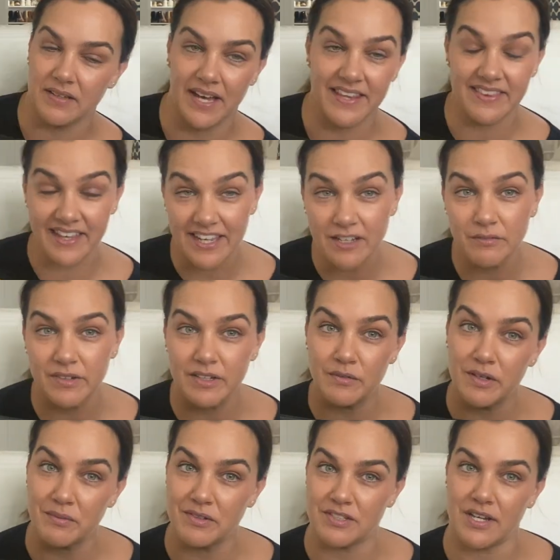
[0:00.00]
And then when
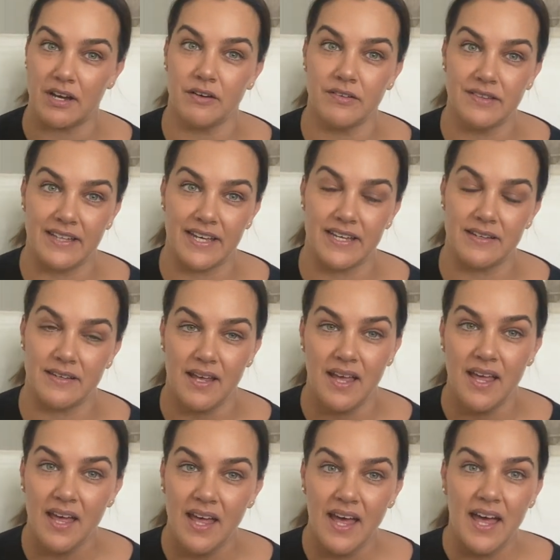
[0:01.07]
we were told that
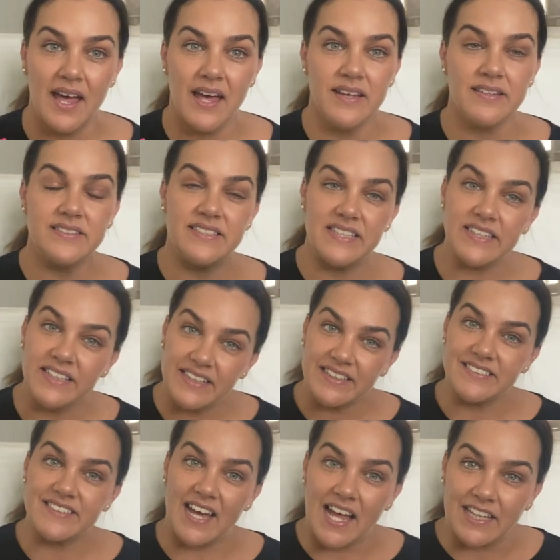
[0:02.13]
dear
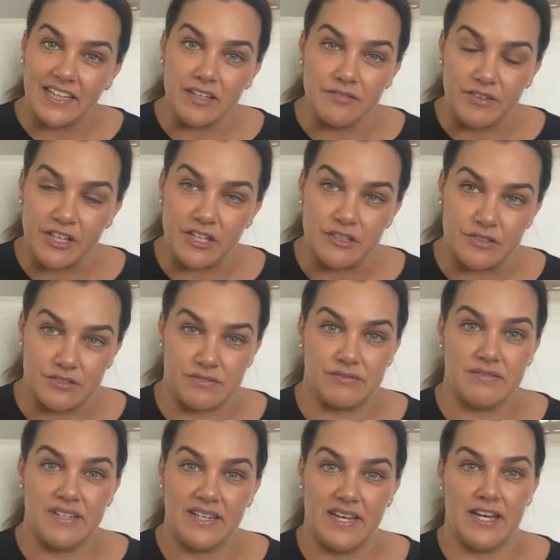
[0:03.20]
darling Virgil
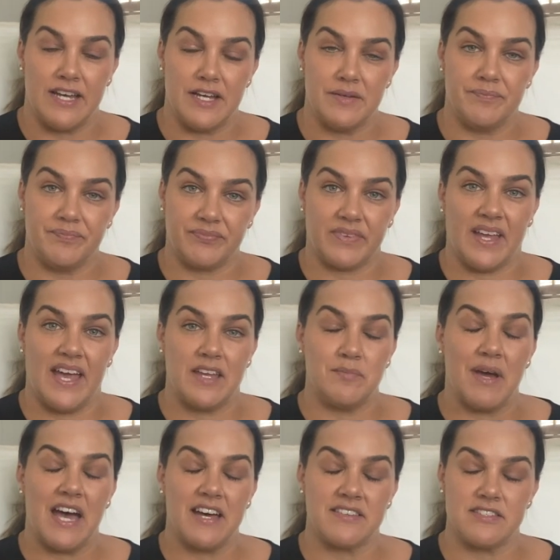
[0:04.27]
had
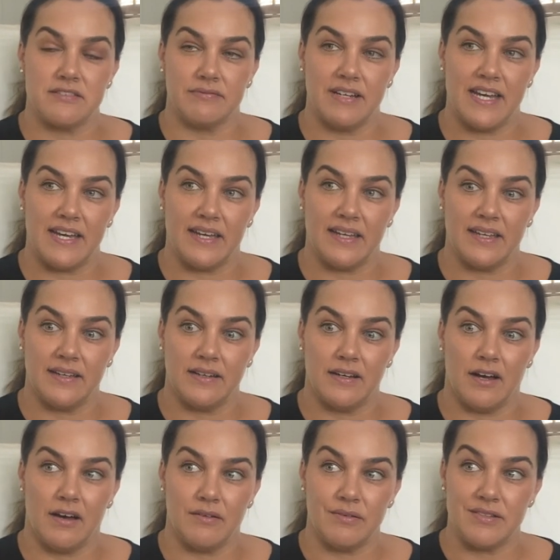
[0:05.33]
passed away,
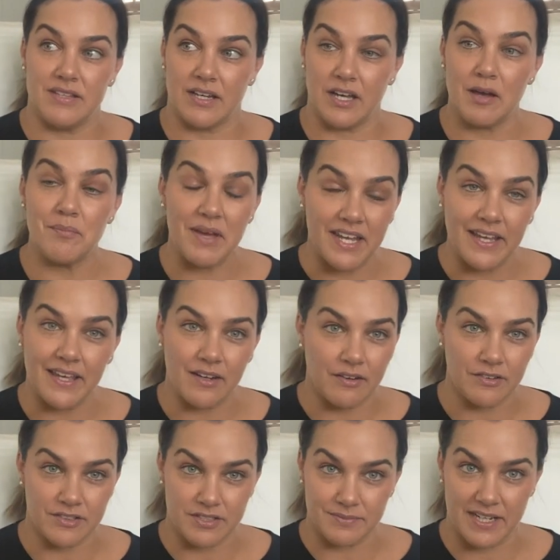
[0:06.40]
I was like, I better get
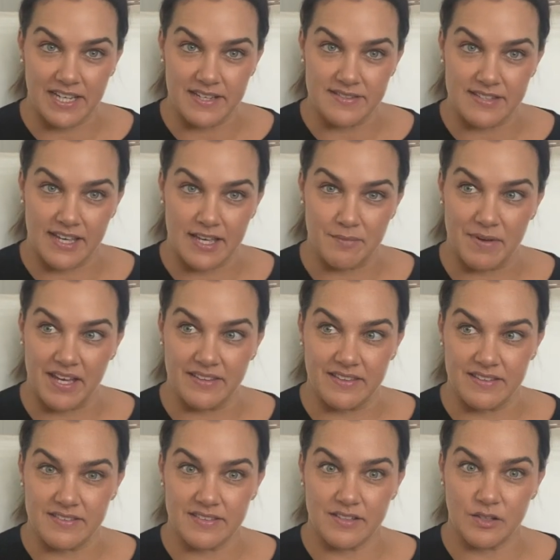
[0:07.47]
on to my essay about
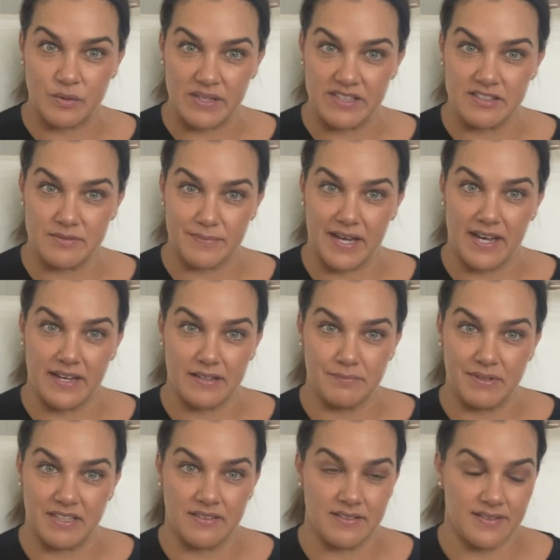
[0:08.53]
this quick smart,
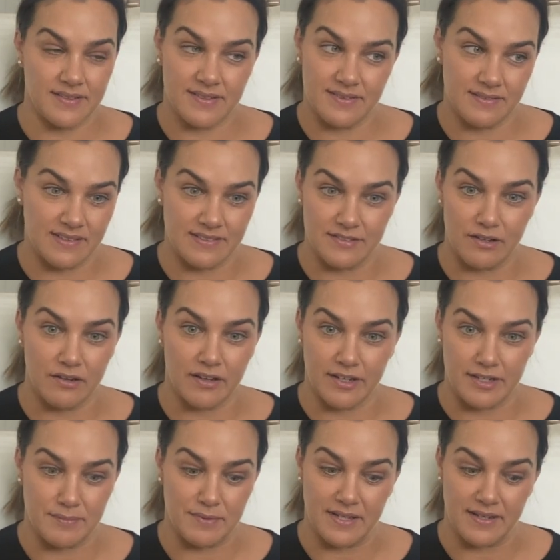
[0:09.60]
because there's not going
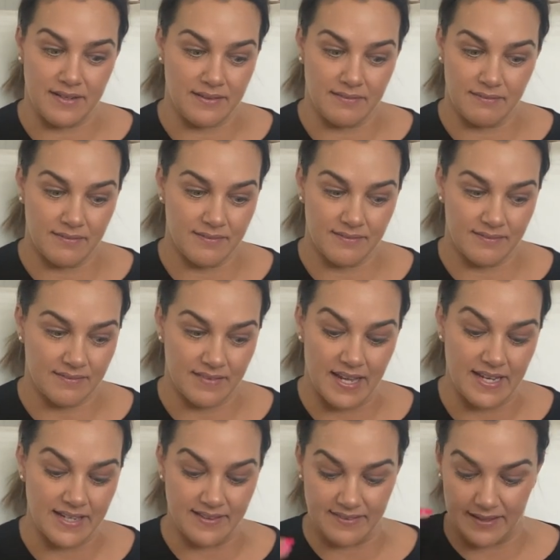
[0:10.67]
to be
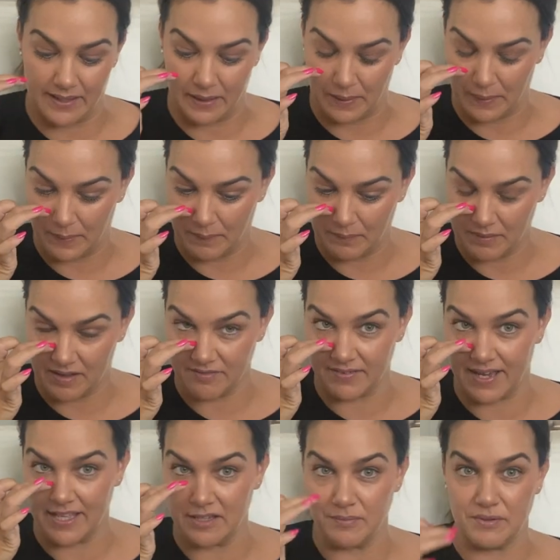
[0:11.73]
anything
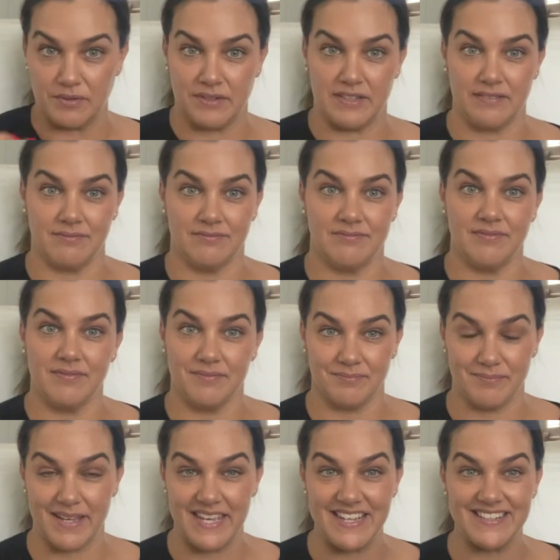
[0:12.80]
available, and
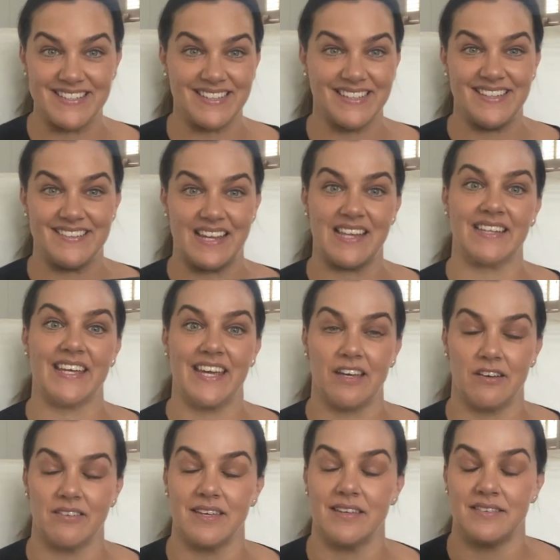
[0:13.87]
me dilly-dallying
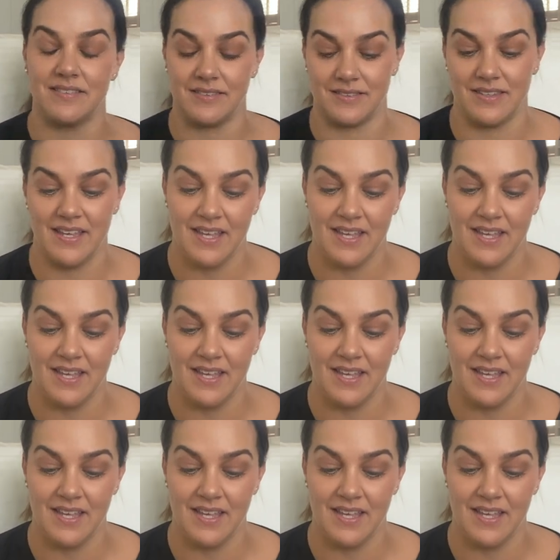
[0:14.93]
on this